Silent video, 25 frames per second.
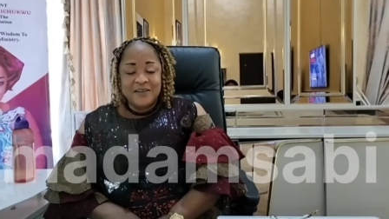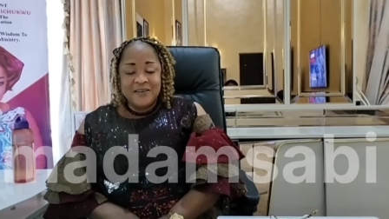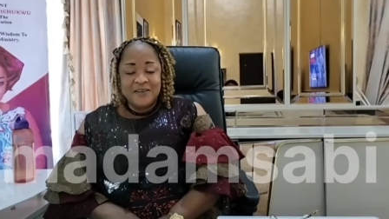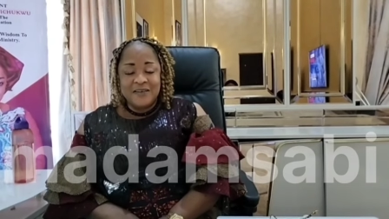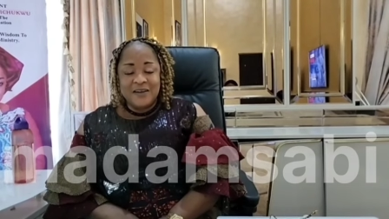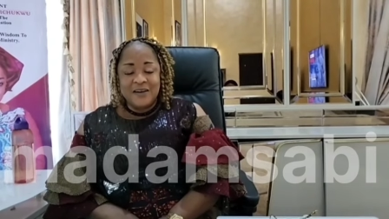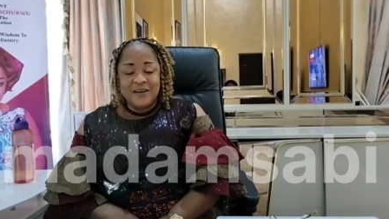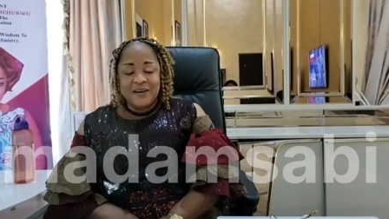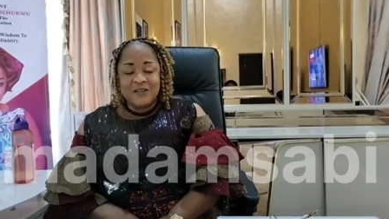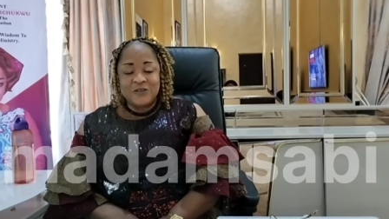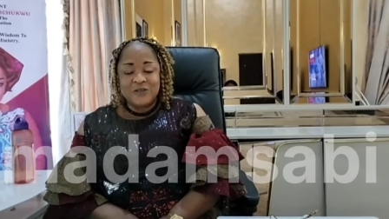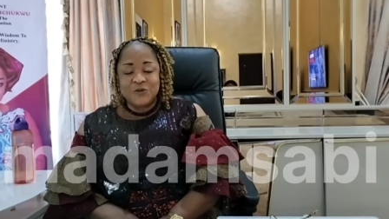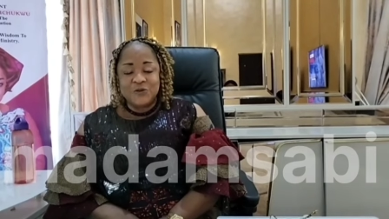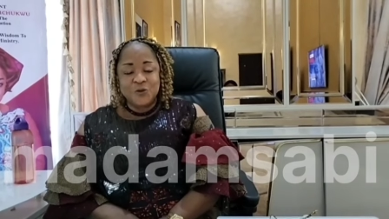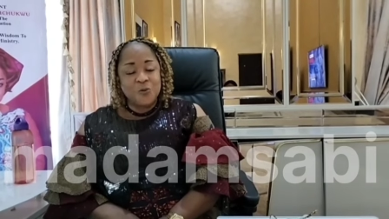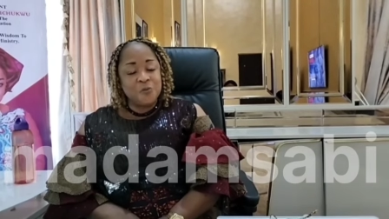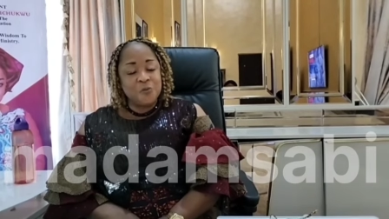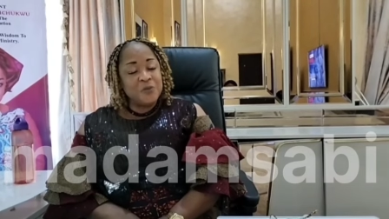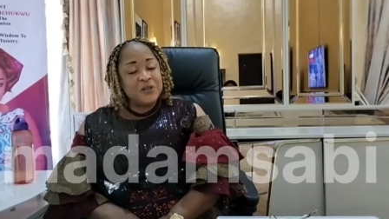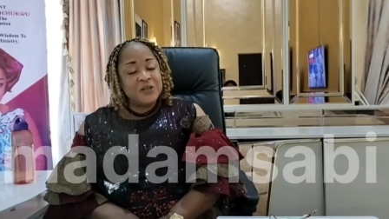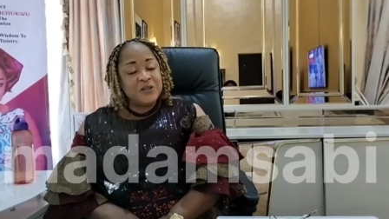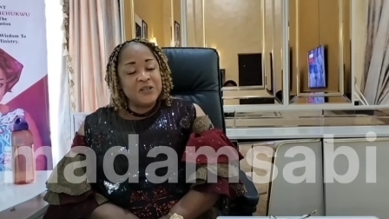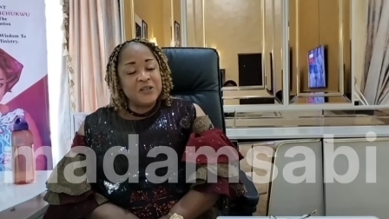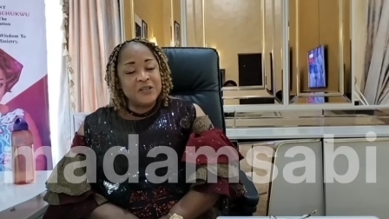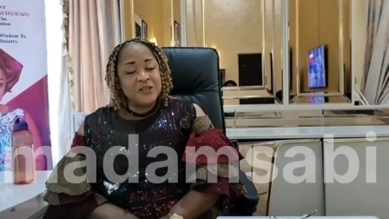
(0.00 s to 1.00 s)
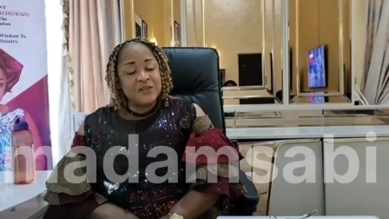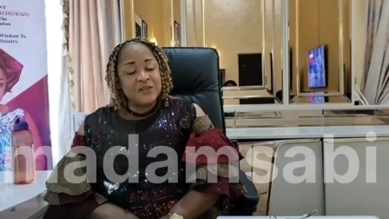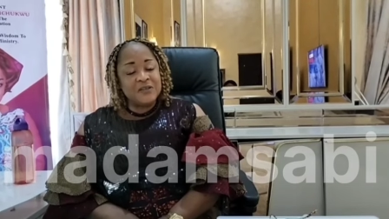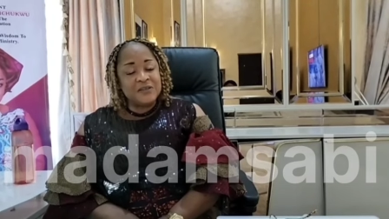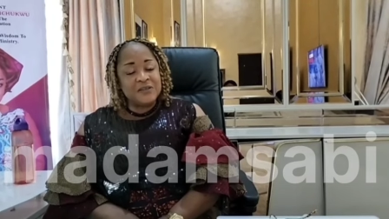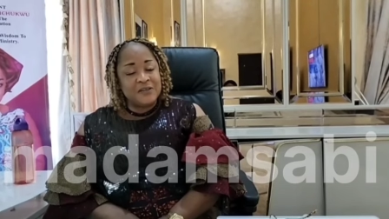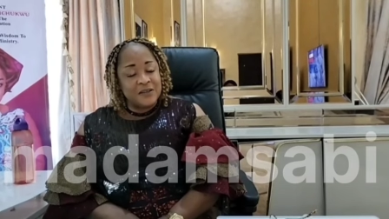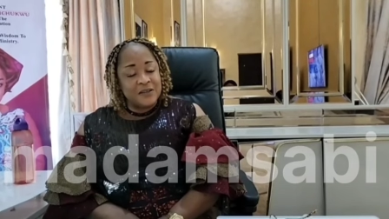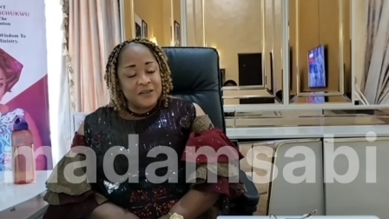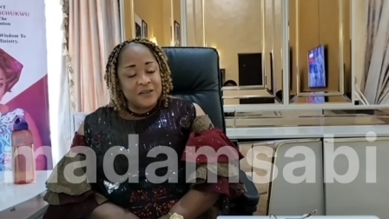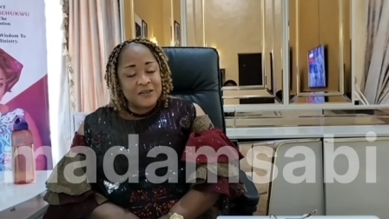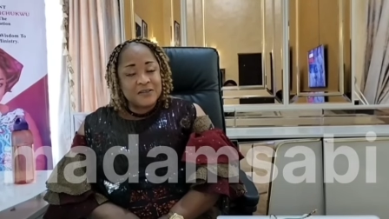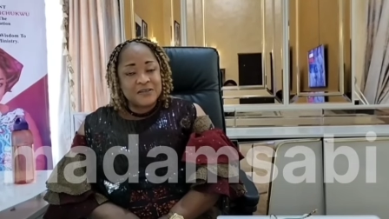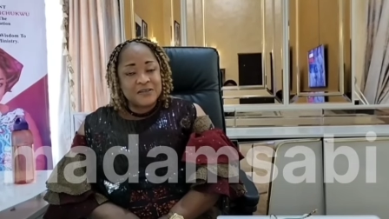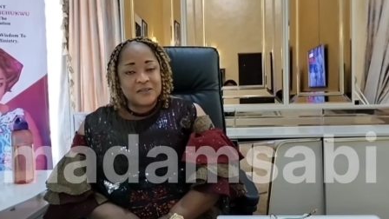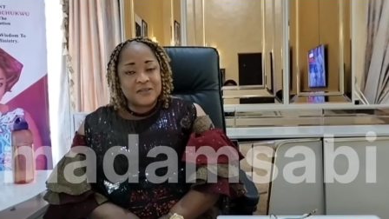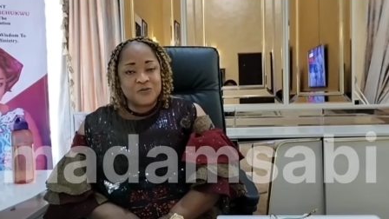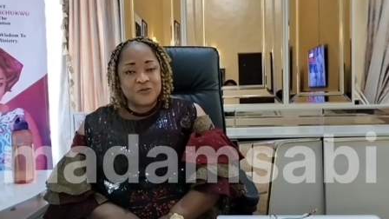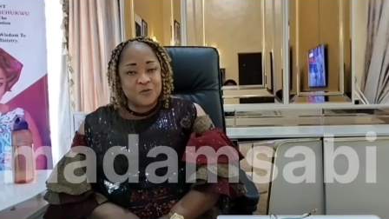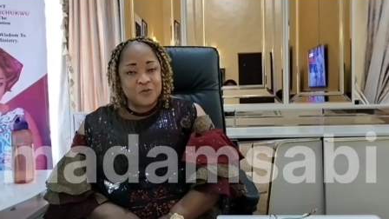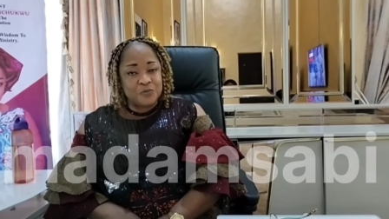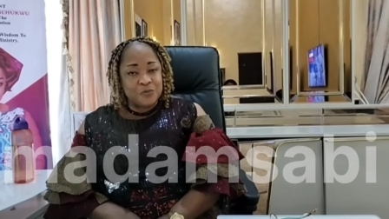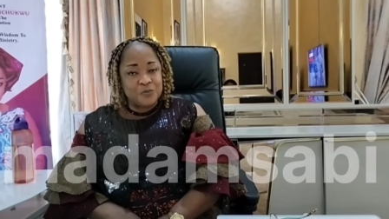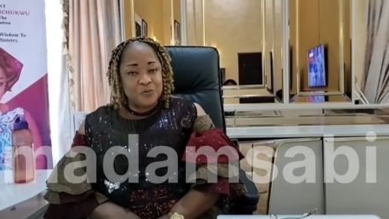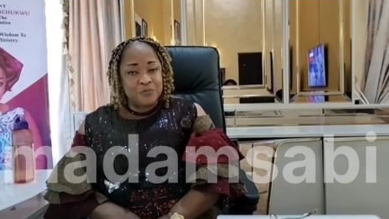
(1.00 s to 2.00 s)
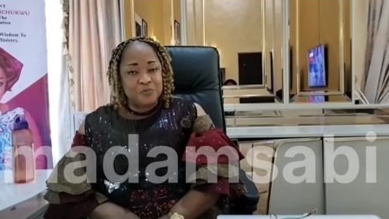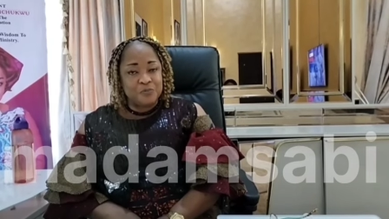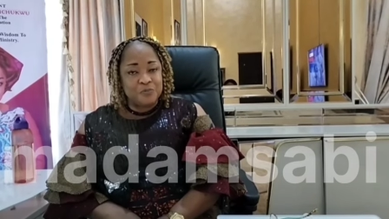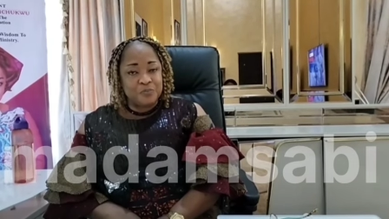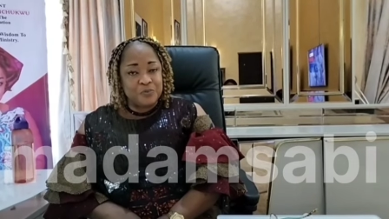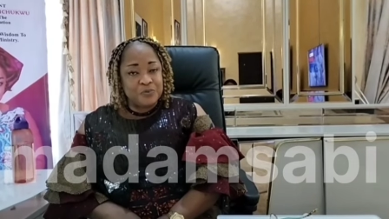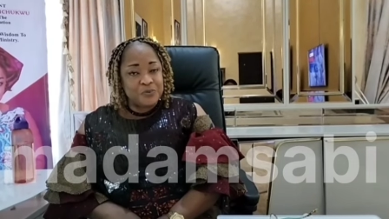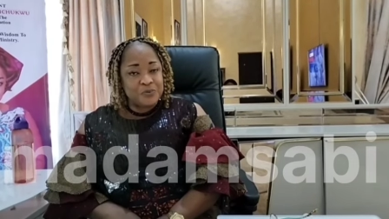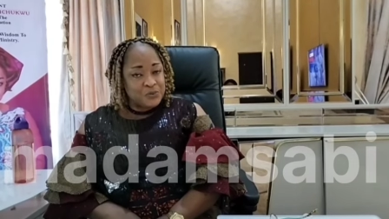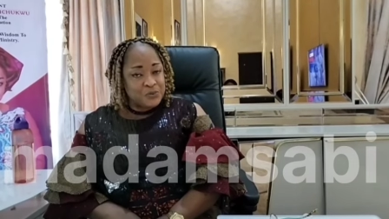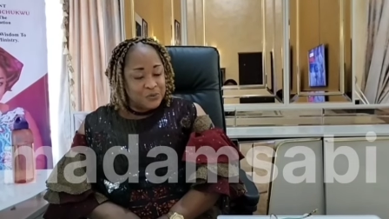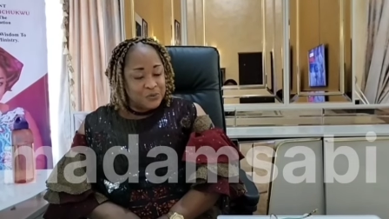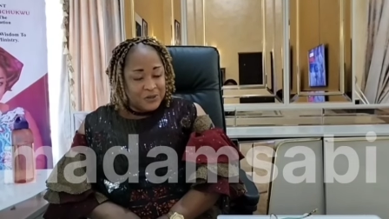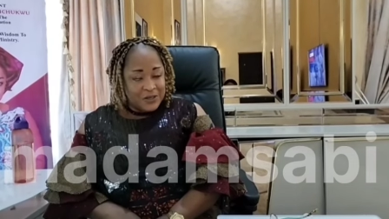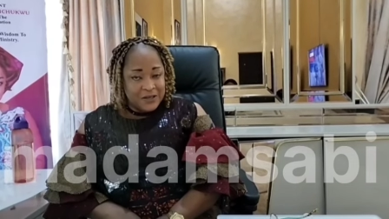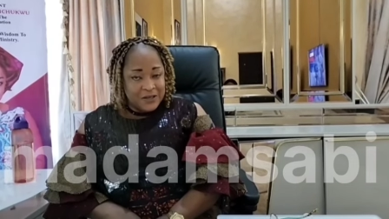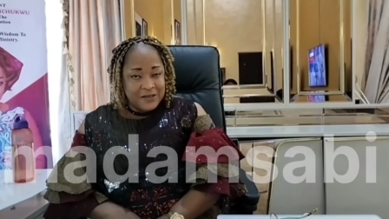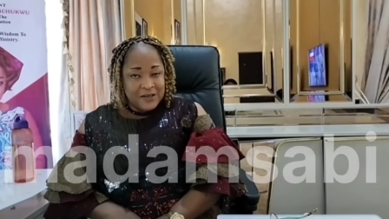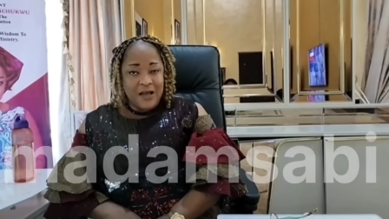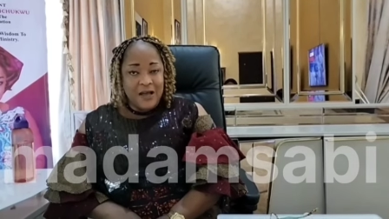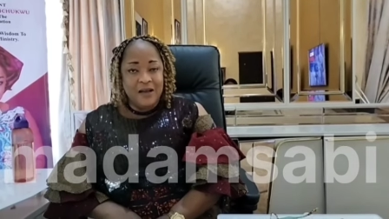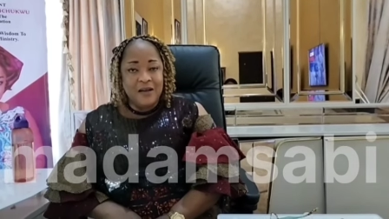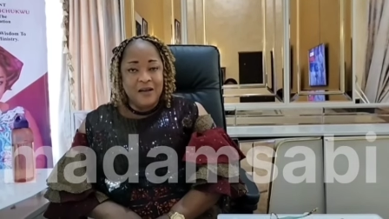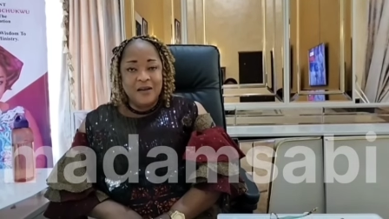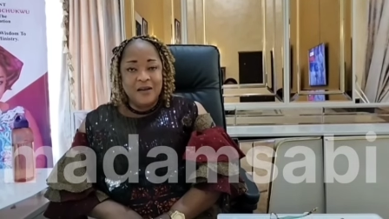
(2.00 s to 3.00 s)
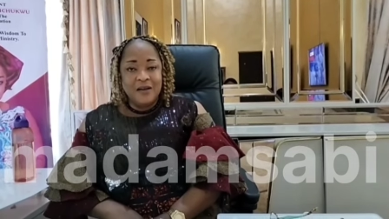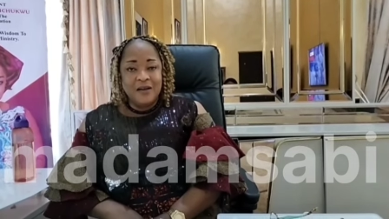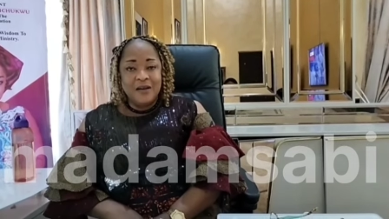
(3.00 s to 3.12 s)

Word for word: There are so many things to be put together.